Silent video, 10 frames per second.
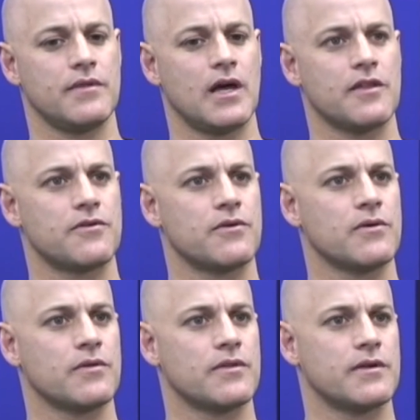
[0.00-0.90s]
Neither
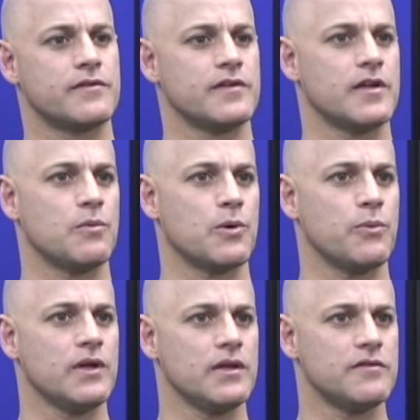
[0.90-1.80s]
the city where
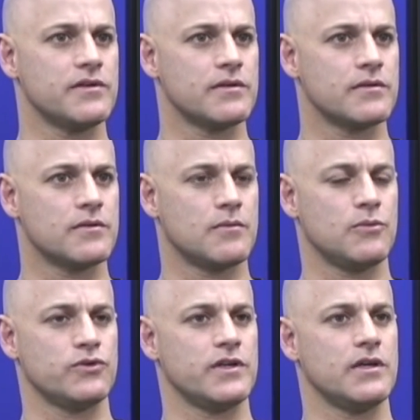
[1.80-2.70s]
we live in,
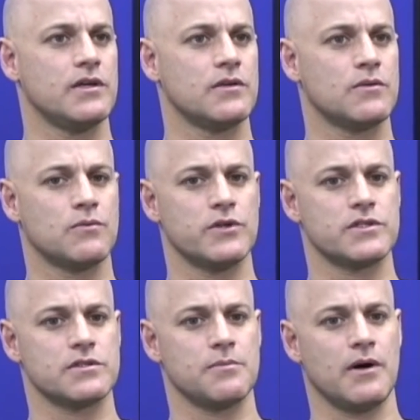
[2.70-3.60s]
Modi'in, which
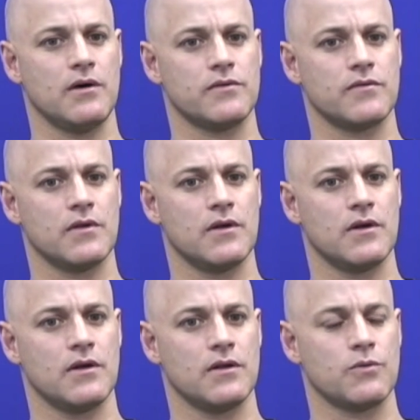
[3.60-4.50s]
is about
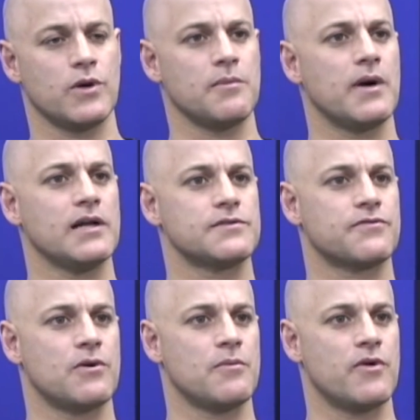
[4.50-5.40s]
20 miles
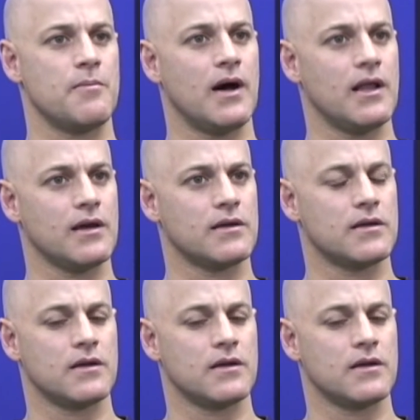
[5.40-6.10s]
from Ramallah,